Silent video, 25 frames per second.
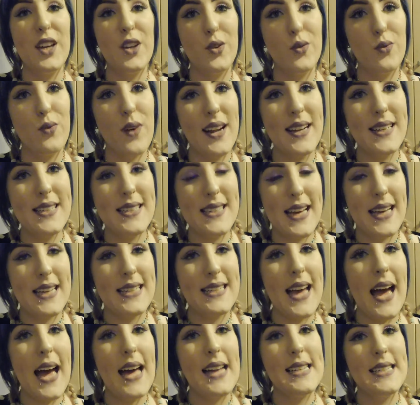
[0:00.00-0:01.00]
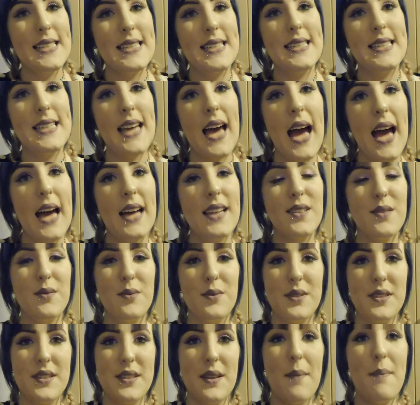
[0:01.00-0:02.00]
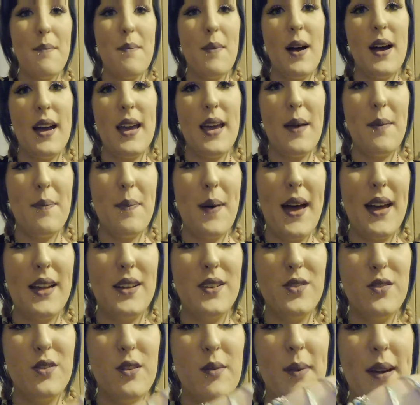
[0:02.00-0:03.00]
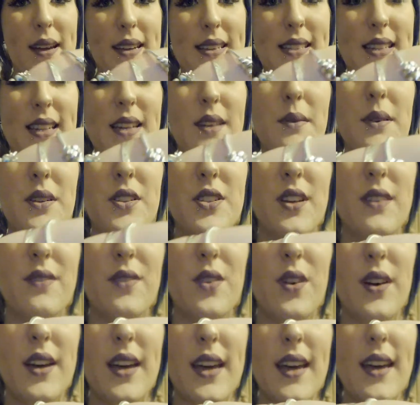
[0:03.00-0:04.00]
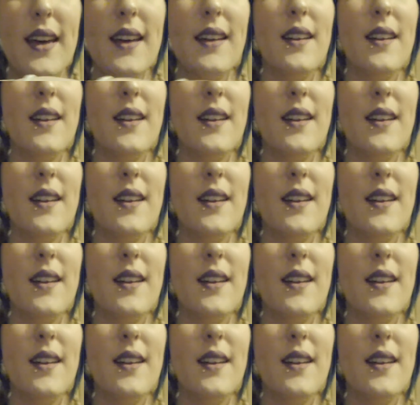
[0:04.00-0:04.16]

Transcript: granddad and dad was my Pandora bracelet, which I've got here,